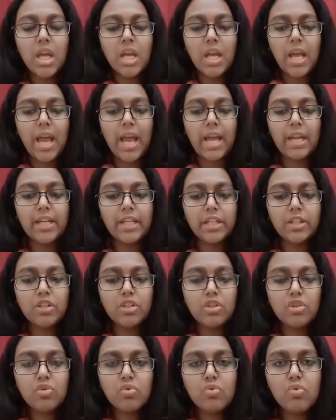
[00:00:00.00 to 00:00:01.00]
adding
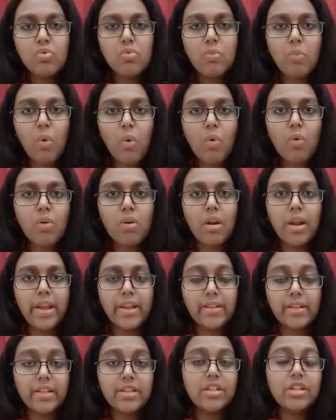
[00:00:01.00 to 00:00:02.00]
two more
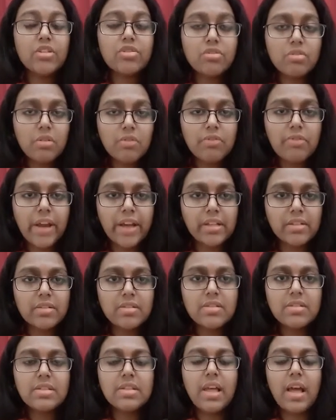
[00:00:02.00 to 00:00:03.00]
additional
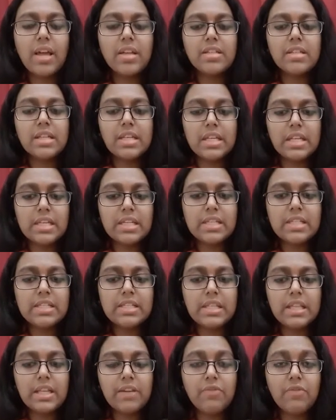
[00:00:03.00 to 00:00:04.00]
factors, that is
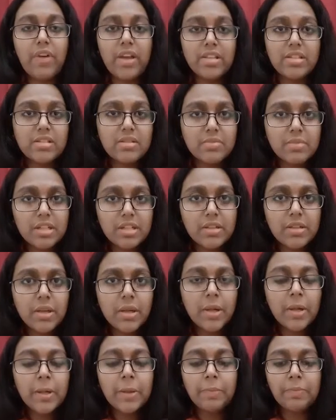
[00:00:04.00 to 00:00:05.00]
investment
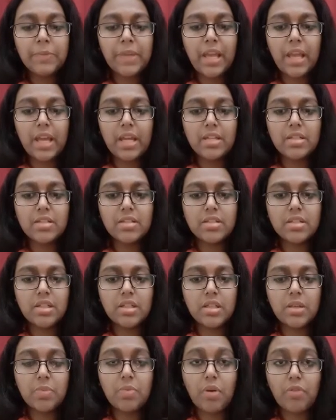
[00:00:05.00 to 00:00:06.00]
and
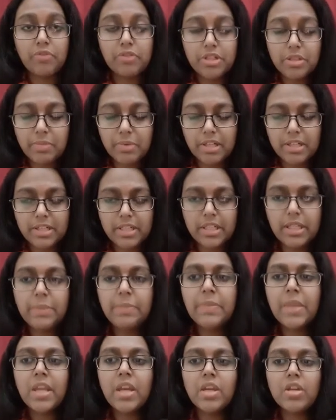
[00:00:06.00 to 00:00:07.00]
profitability.
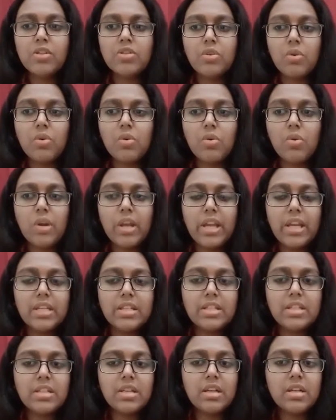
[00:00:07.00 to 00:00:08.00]
So
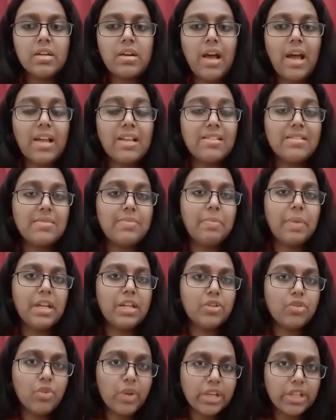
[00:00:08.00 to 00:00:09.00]
it has
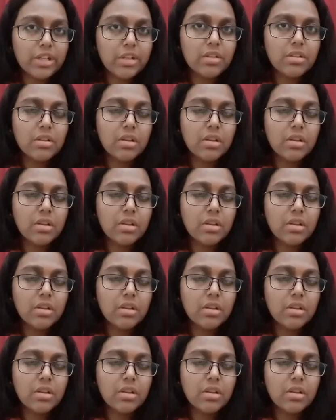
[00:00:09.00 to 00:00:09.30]
penetrated